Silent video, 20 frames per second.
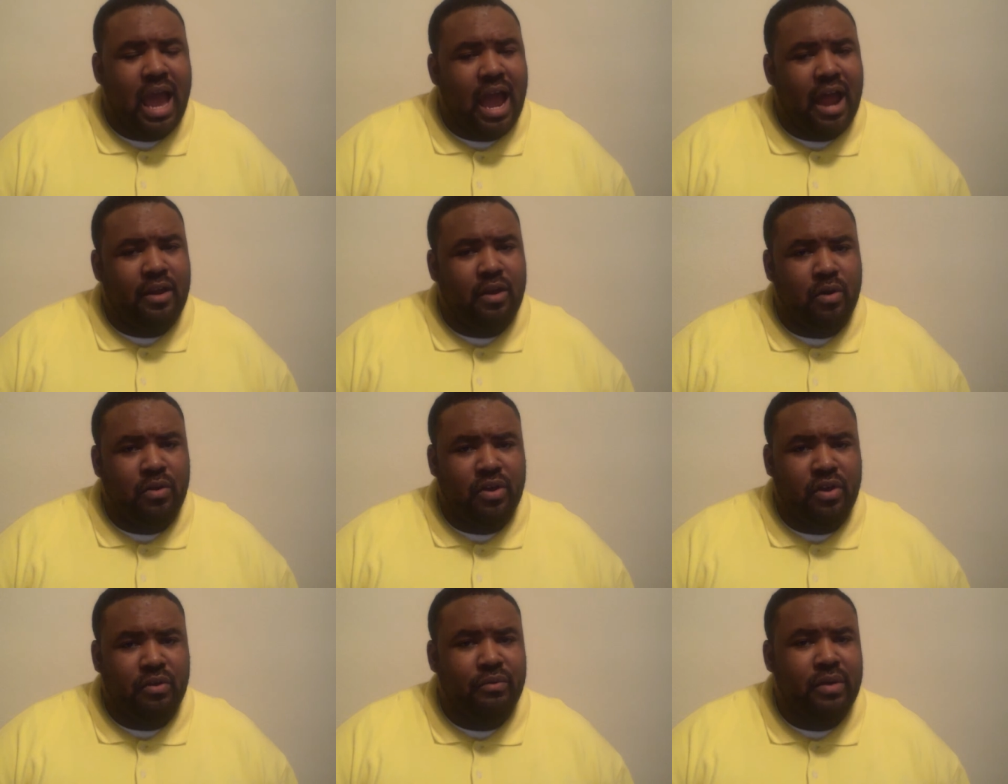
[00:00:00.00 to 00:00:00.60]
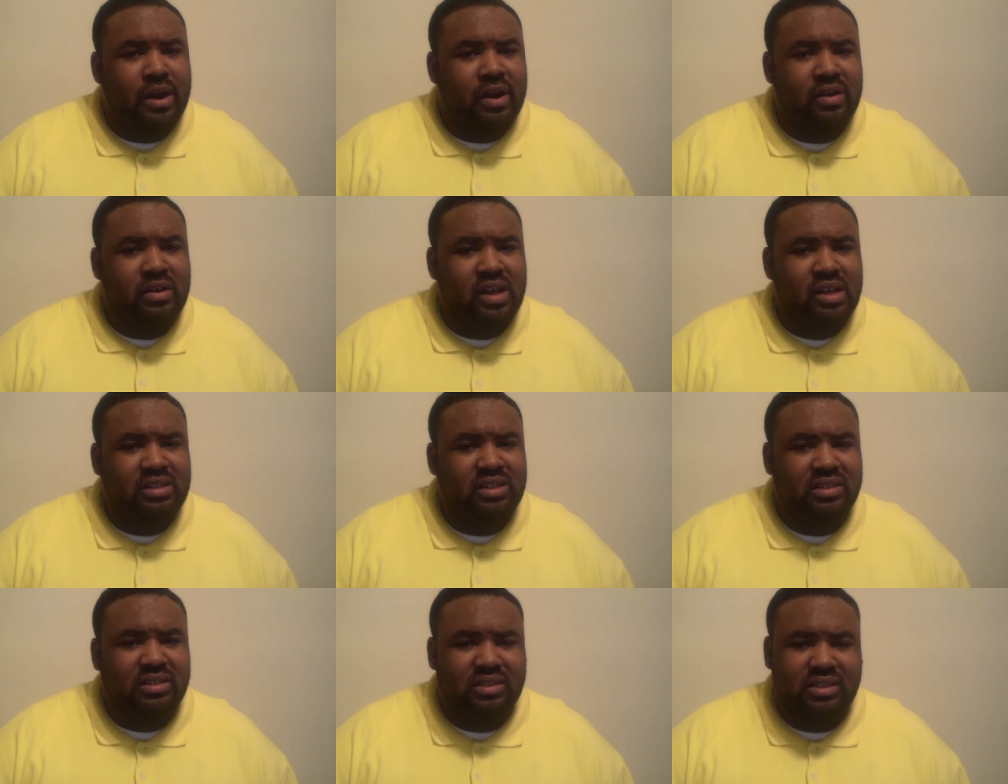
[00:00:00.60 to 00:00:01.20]
I know their record
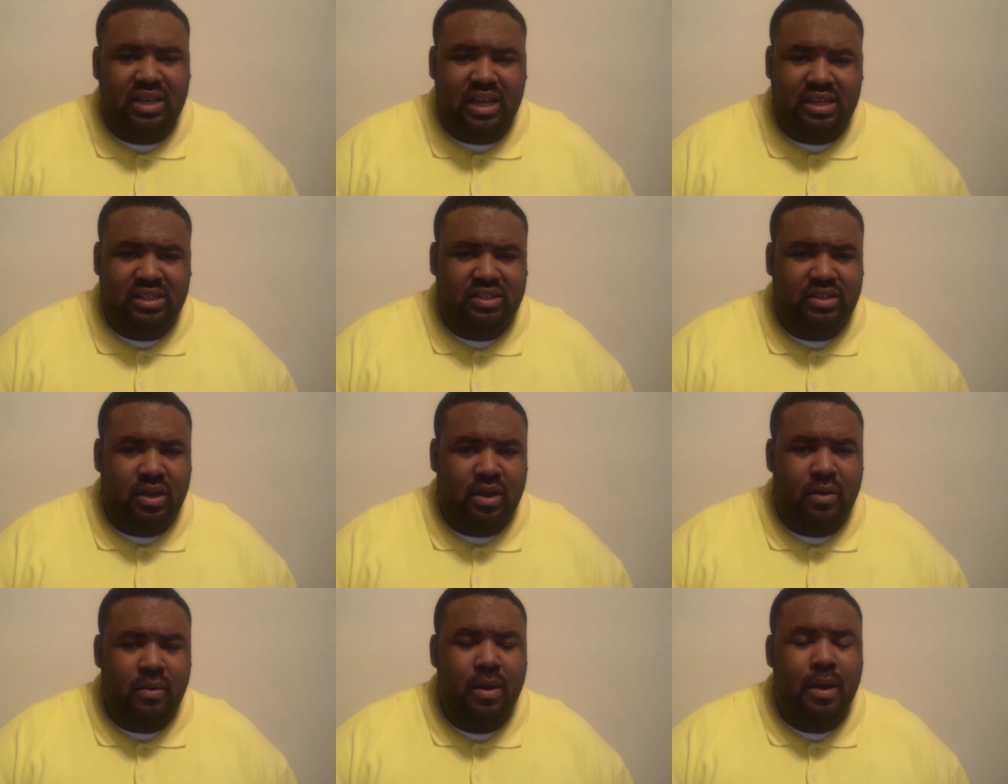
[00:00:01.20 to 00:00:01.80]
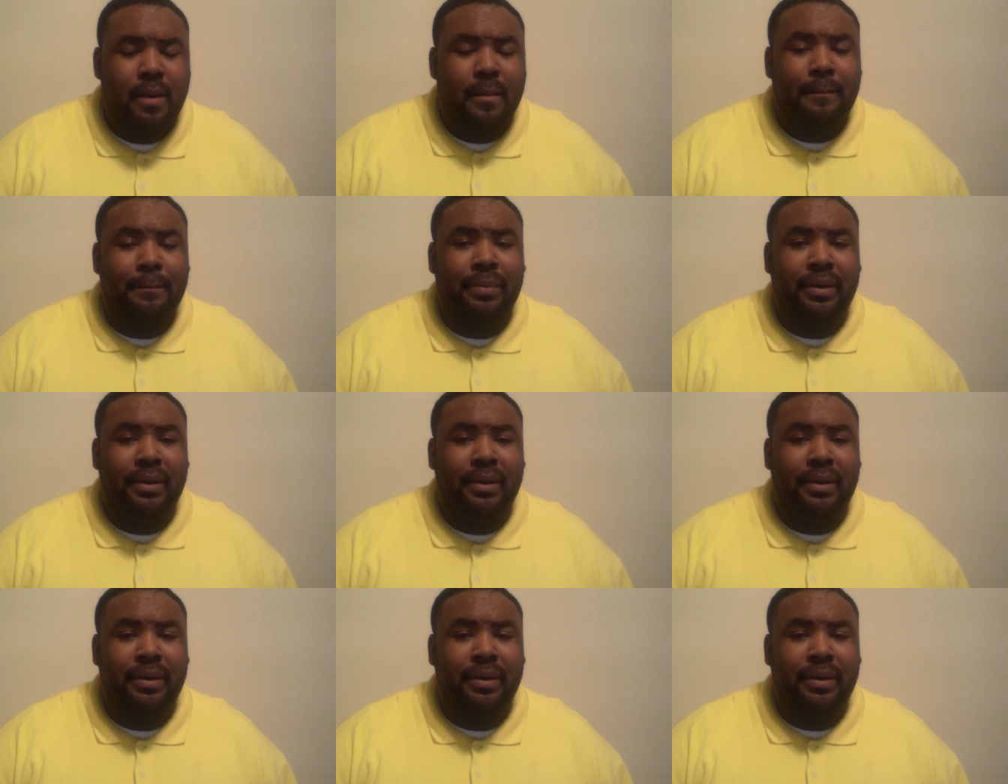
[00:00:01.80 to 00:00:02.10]
doesn't say so,